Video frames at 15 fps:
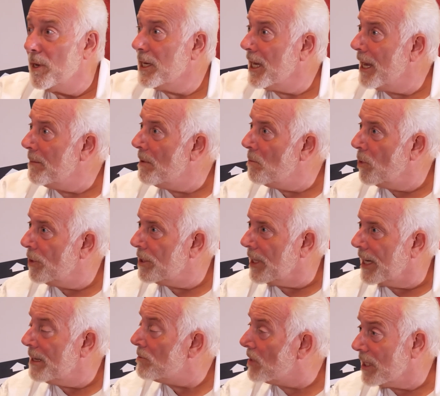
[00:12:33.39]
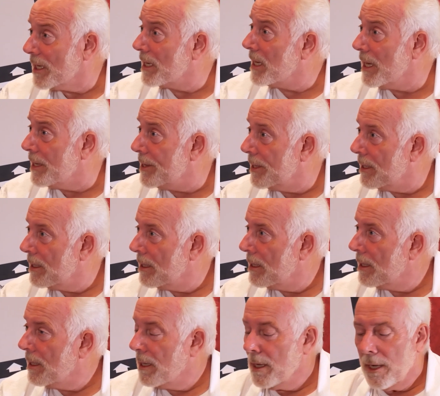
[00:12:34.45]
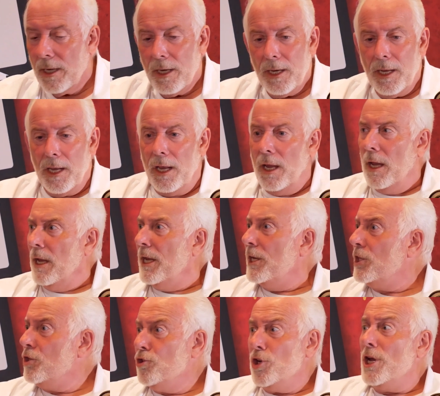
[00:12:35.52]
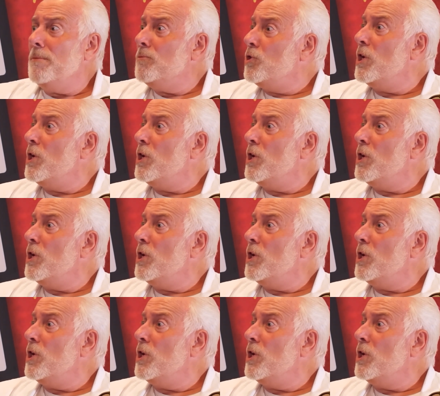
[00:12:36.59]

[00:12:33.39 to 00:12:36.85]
But he came in one day, and he was like a kid. He said,